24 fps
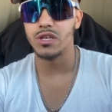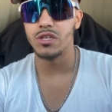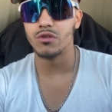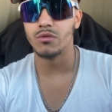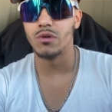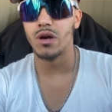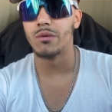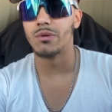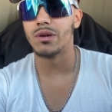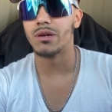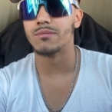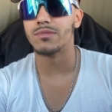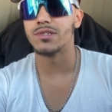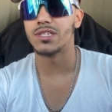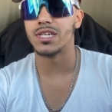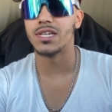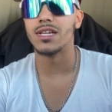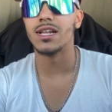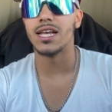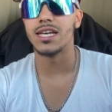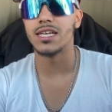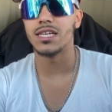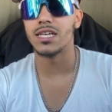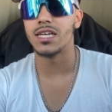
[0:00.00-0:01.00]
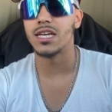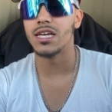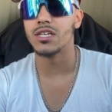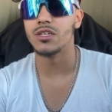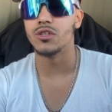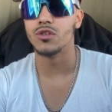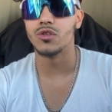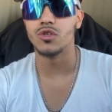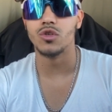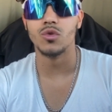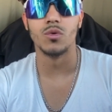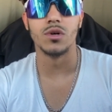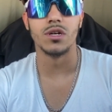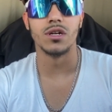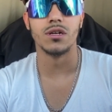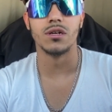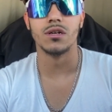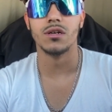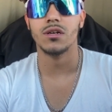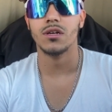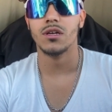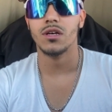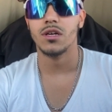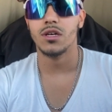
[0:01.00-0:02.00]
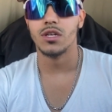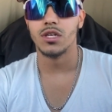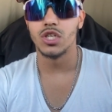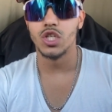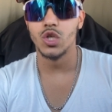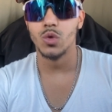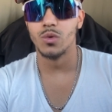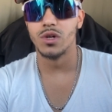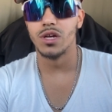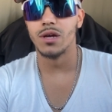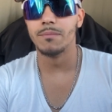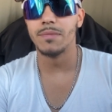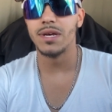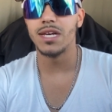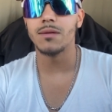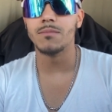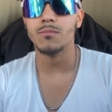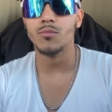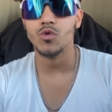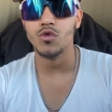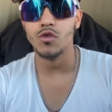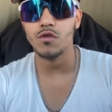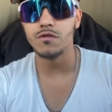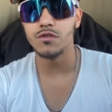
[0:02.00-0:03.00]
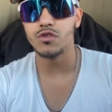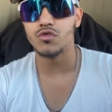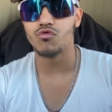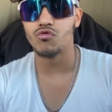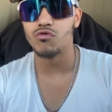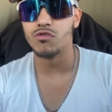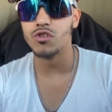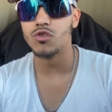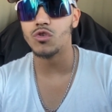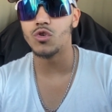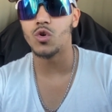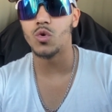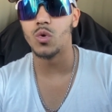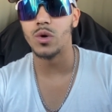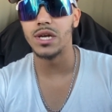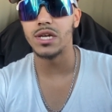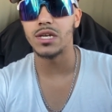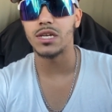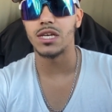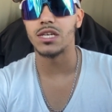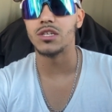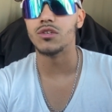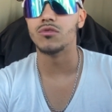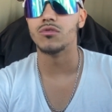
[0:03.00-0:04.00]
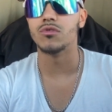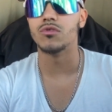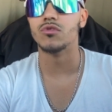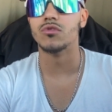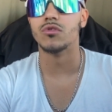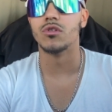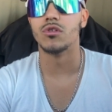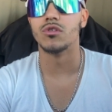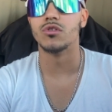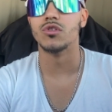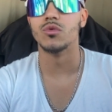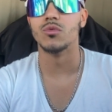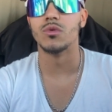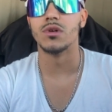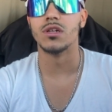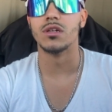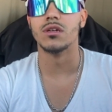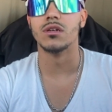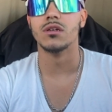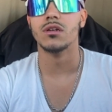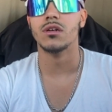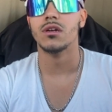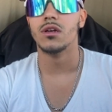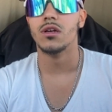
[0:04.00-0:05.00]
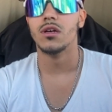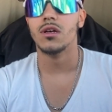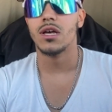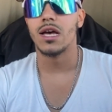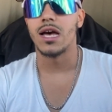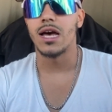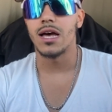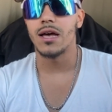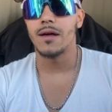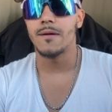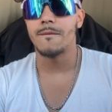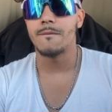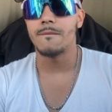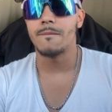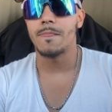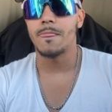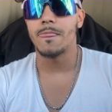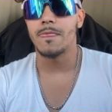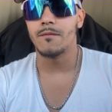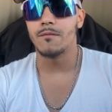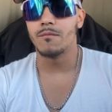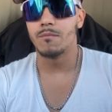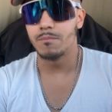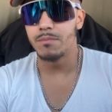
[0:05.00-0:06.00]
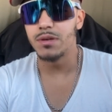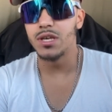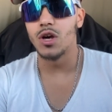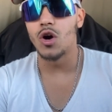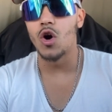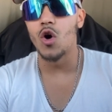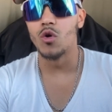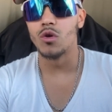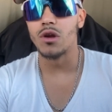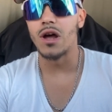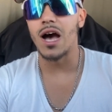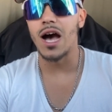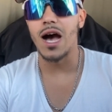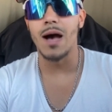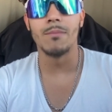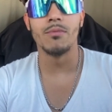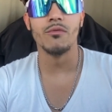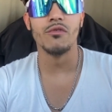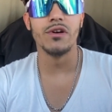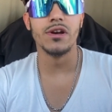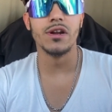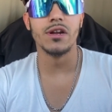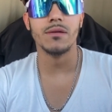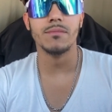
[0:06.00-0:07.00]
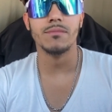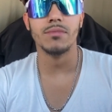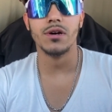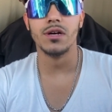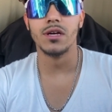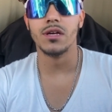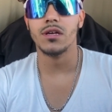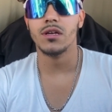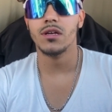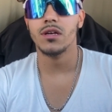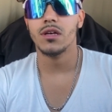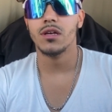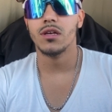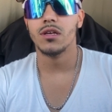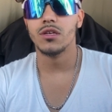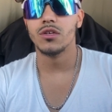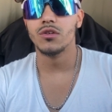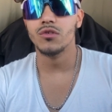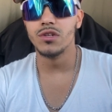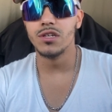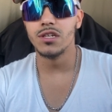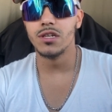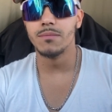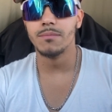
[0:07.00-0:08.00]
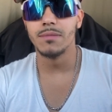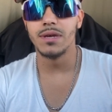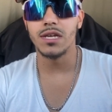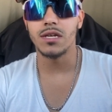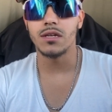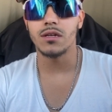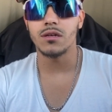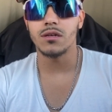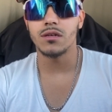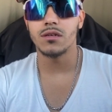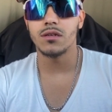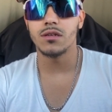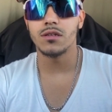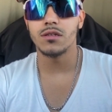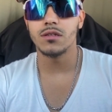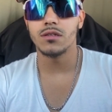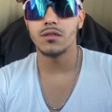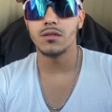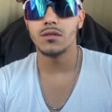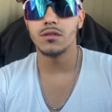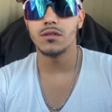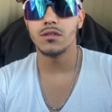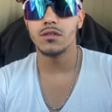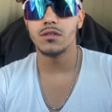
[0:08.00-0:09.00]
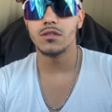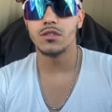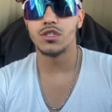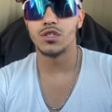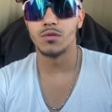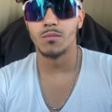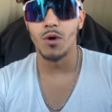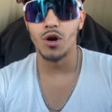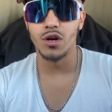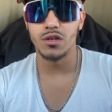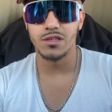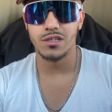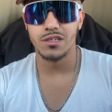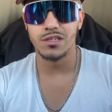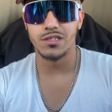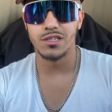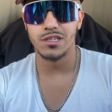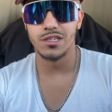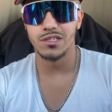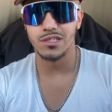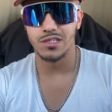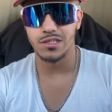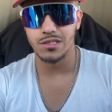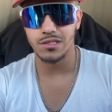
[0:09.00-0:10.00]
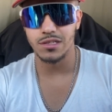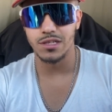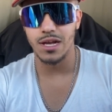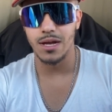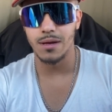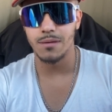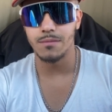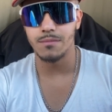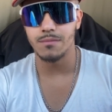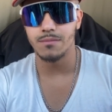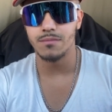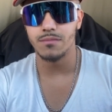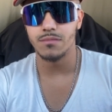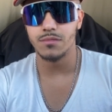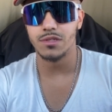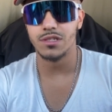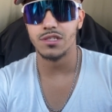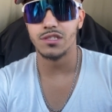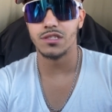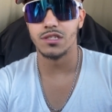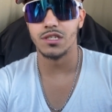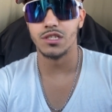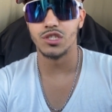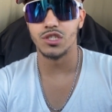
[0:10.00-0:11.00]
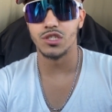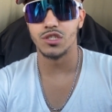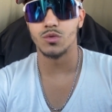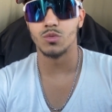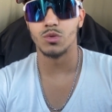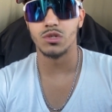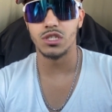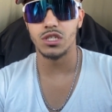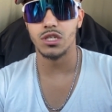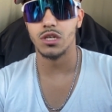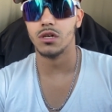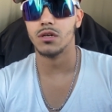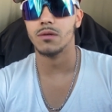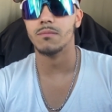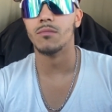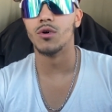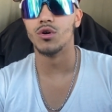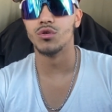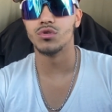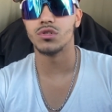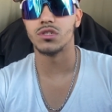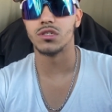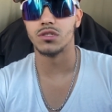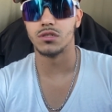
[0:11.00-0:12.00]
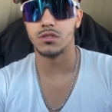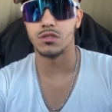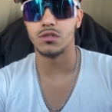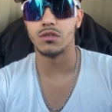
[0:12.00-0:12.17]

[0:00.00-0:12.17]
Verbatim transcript: You got what I'm saying? Like, yeah, you, you wanna you wanna make moves real quick, and you you know you wanna be an owner operator, but you need to make smart decisions, not decisions with your emotions.